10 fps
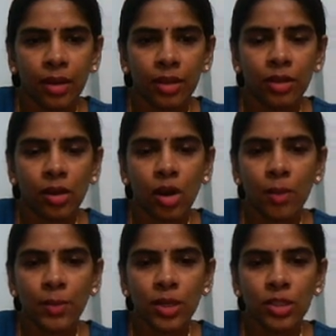The
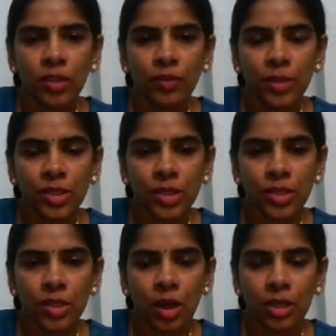components of the
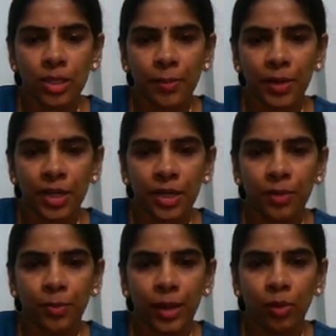mixtures are
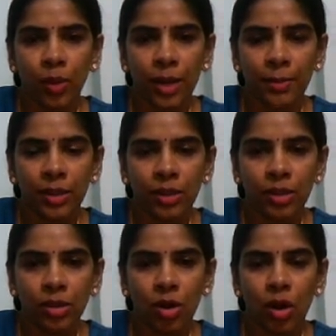separated by one
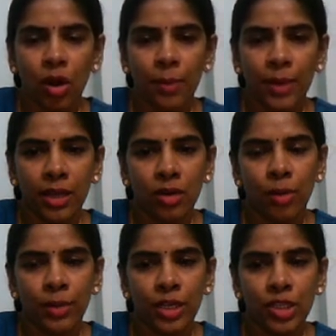method or by a
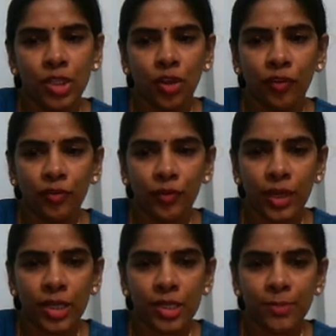combination of
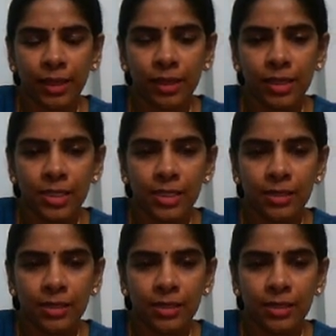various methods.